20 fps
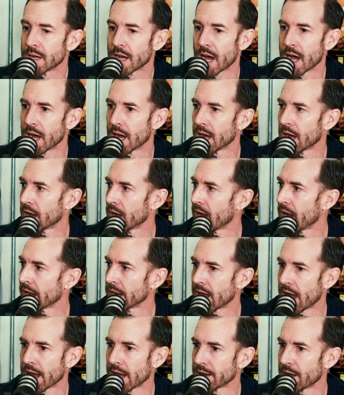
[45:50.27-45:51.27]

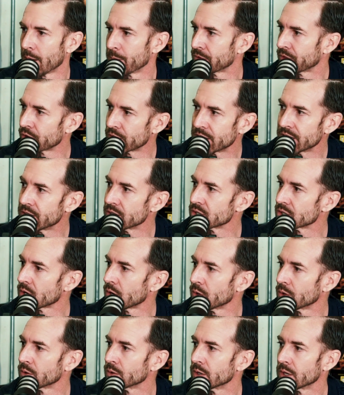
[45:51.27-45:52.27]
I'm 30 years
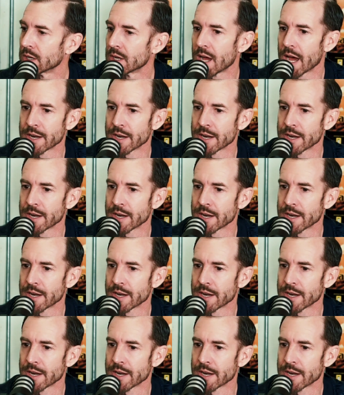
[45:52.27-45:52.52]
old.